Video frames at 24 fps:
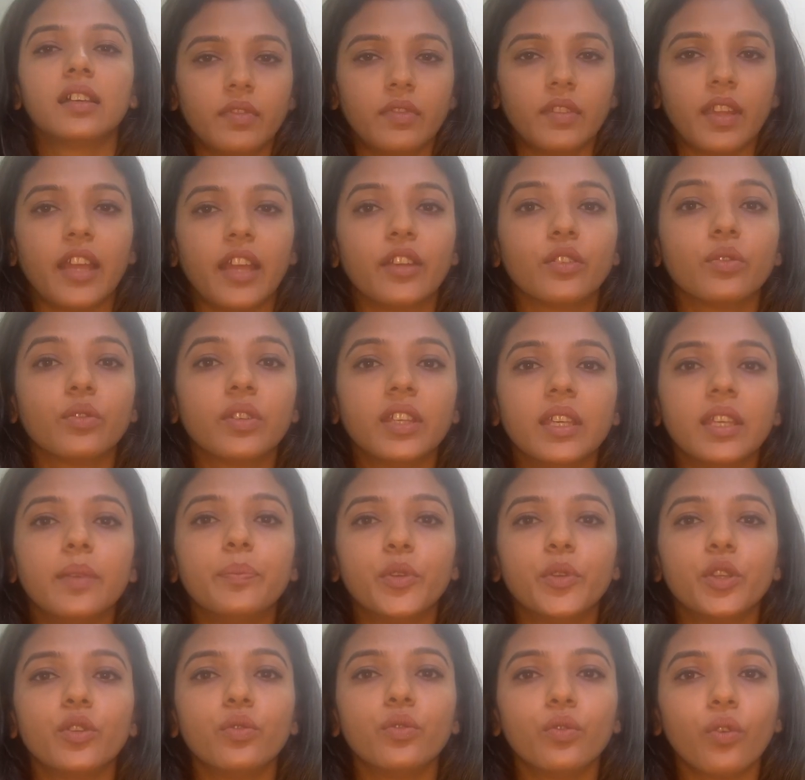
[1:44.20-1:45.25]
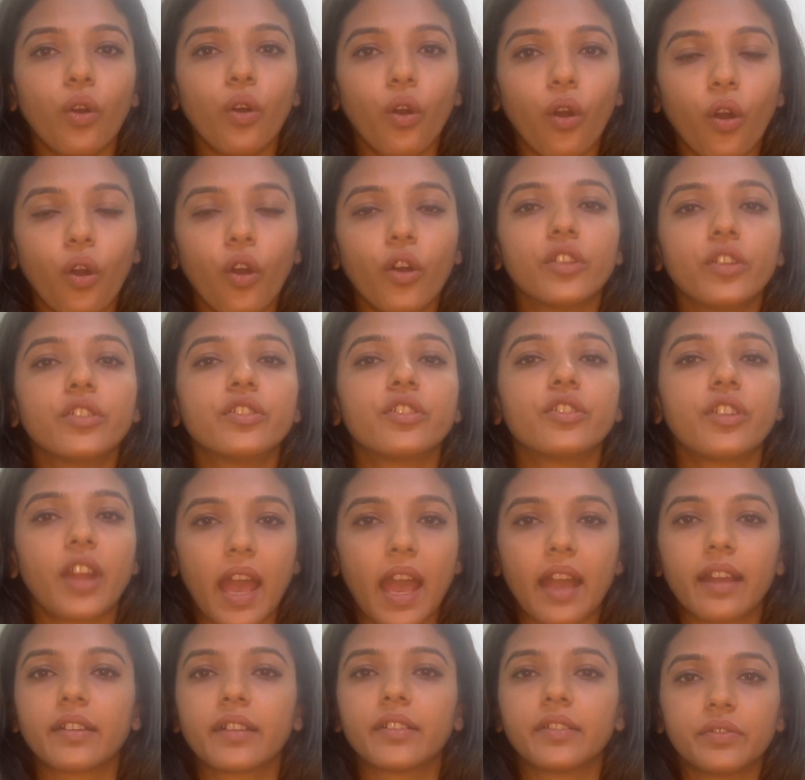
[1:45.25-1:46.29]
and to keep you on
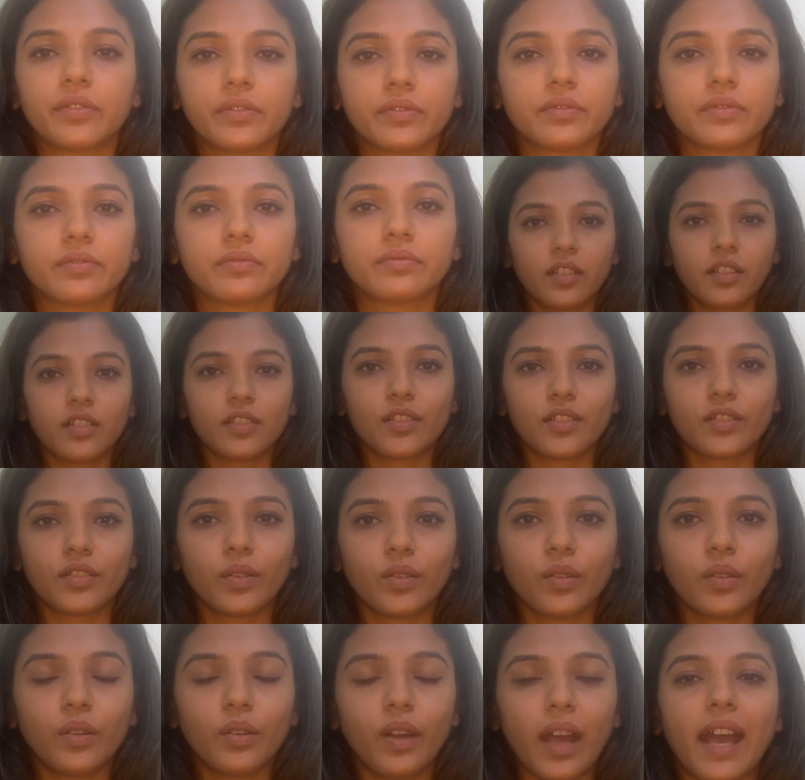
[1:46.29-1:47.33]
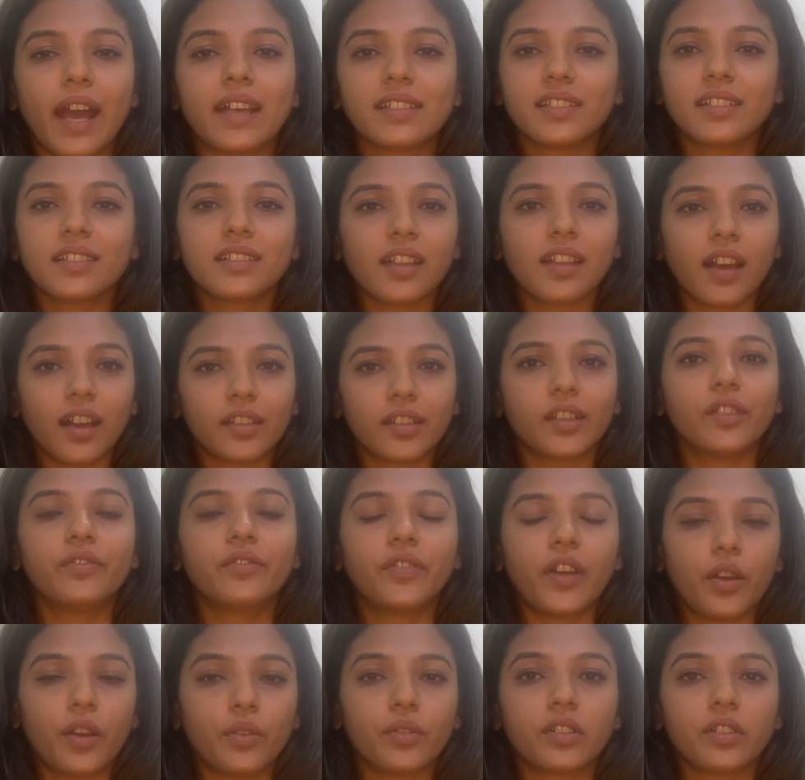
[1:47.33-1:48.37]
track. So as a startup
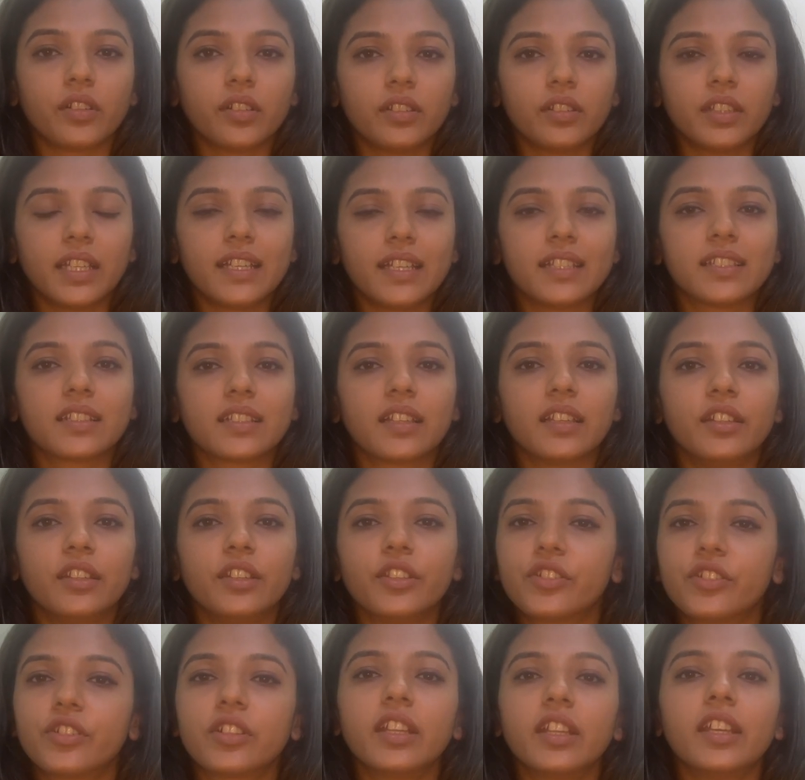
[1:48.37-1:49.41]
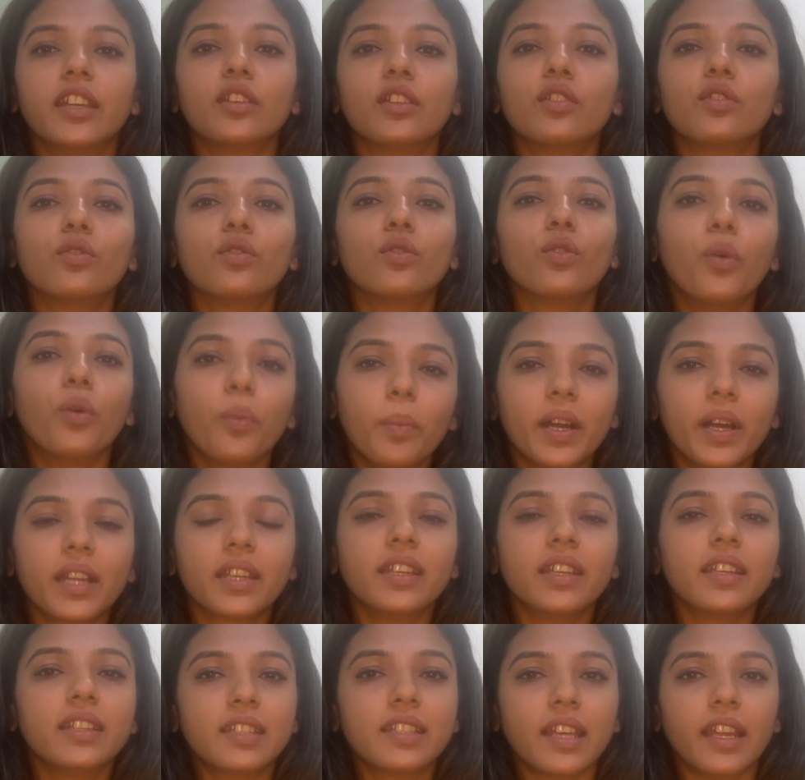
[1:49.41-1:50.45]
founder, there's literally
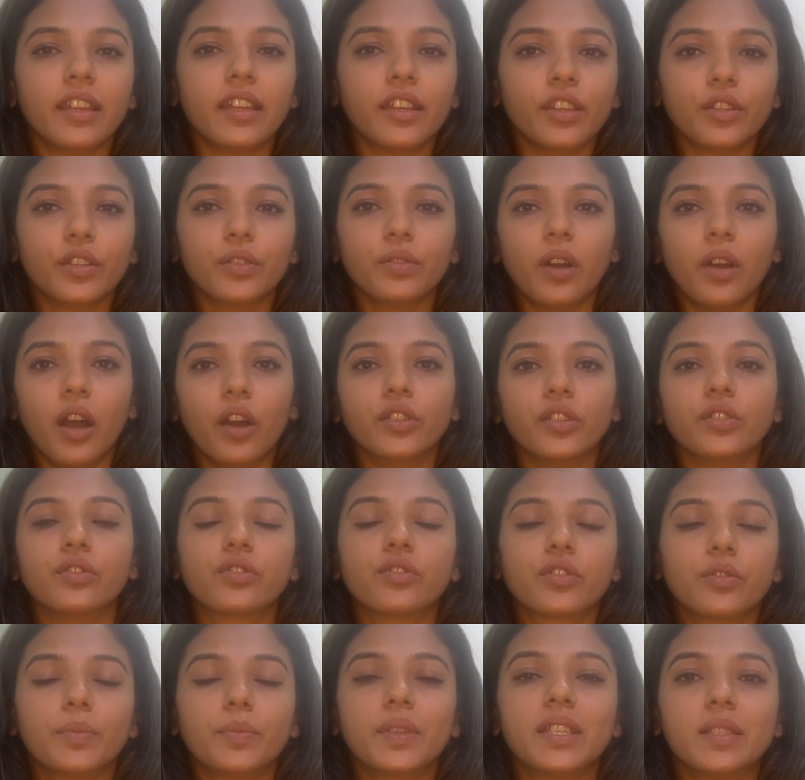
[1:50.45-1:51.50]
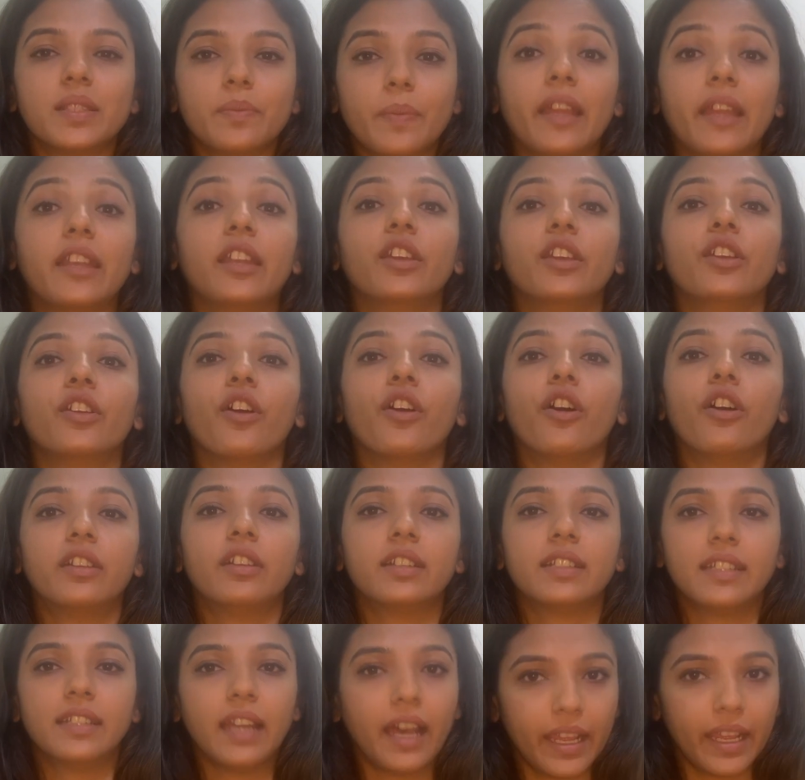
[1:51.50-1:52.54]
nobody telling you how you should be spending your
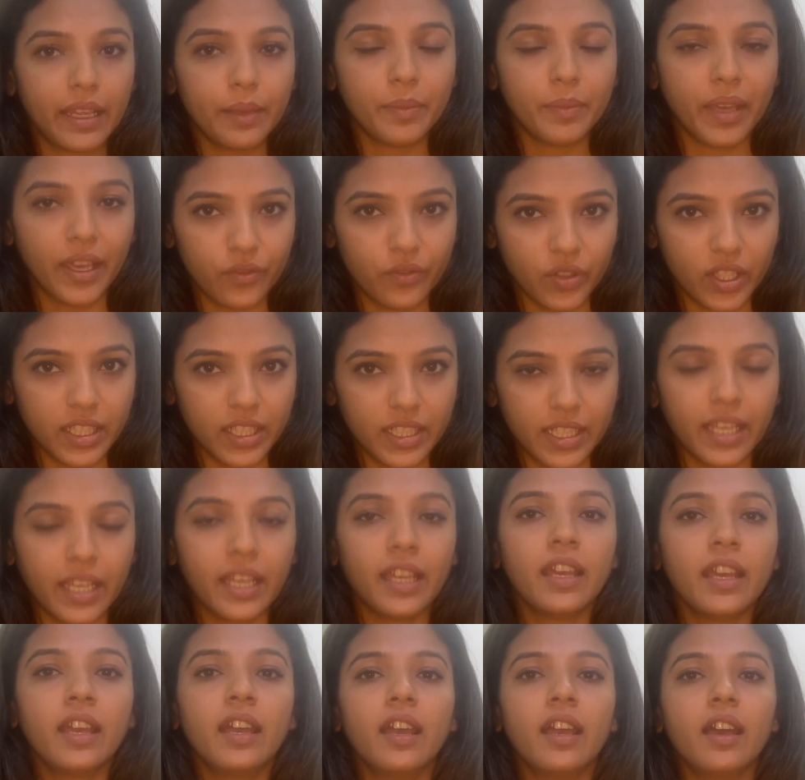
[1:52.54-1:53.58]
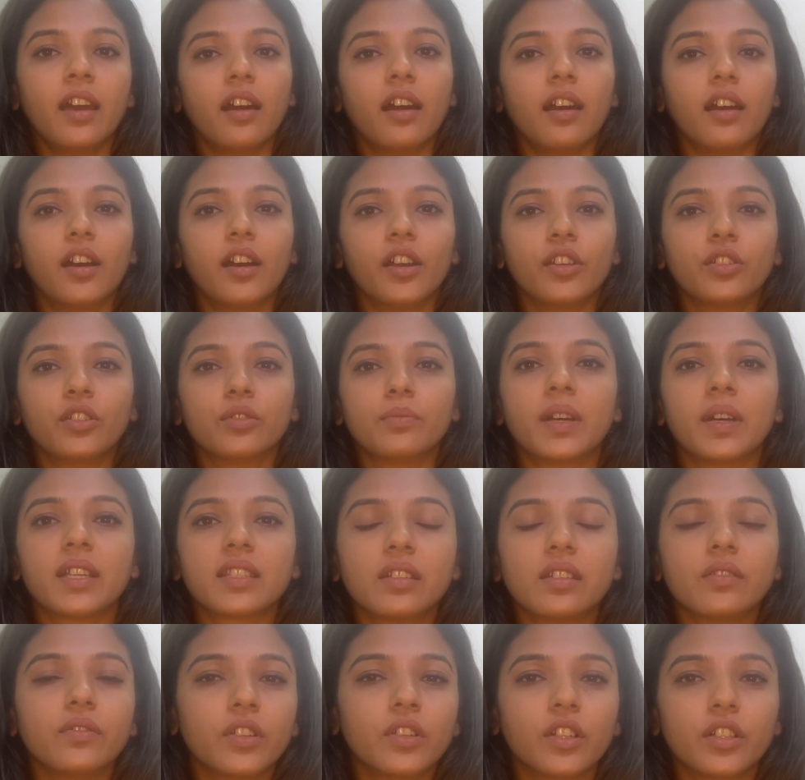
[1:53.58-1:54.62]
time every day. You
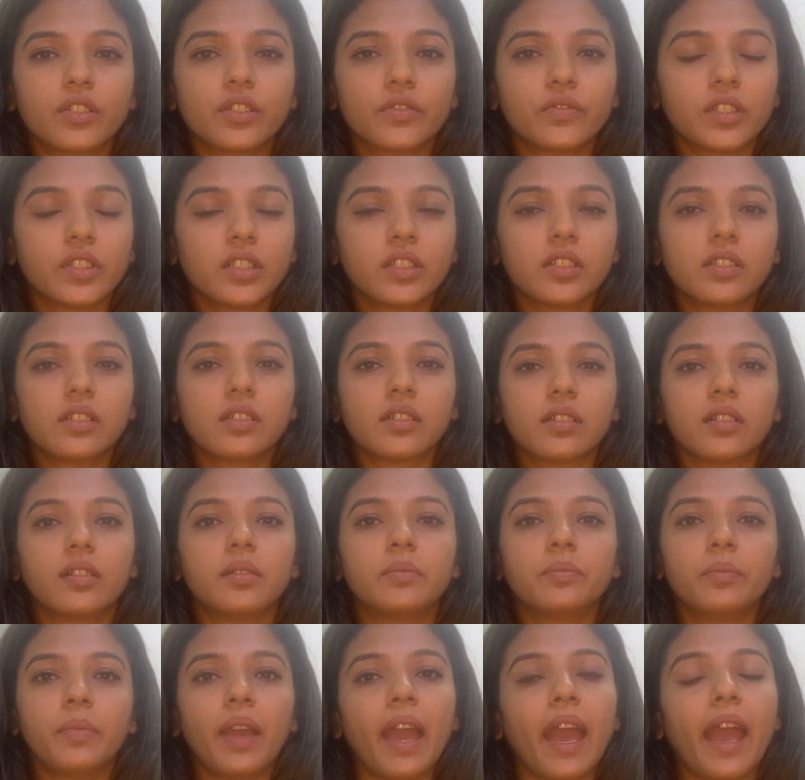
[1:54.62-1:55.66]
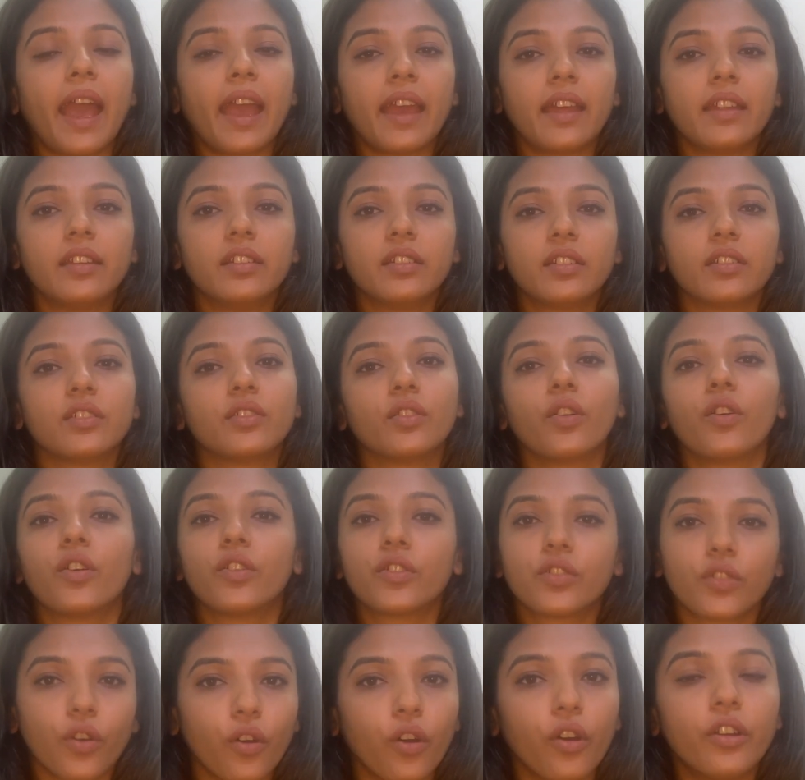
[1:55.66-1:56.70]
must have heard of the term and
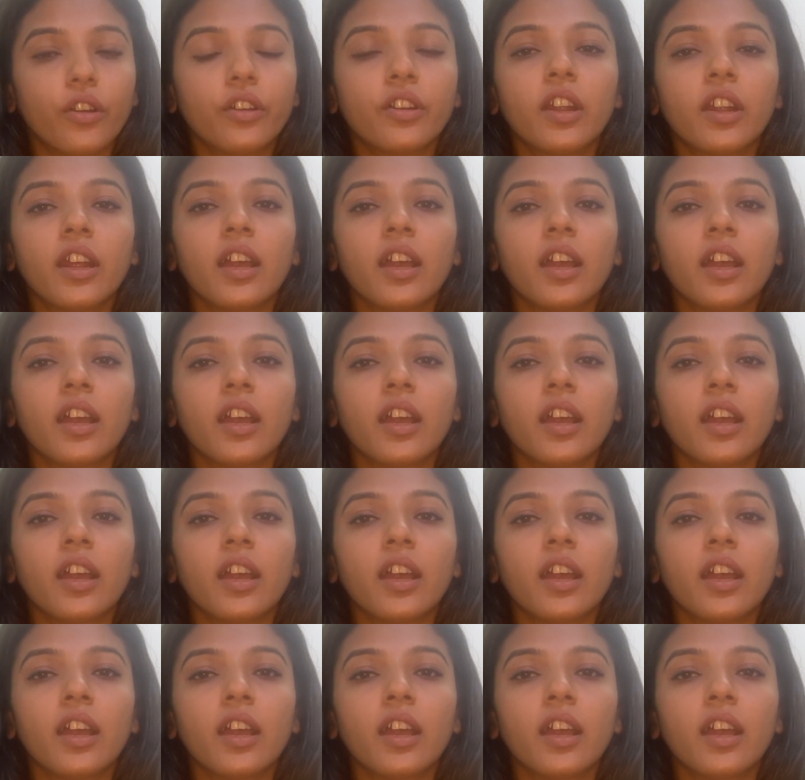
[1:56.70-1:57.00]
not or.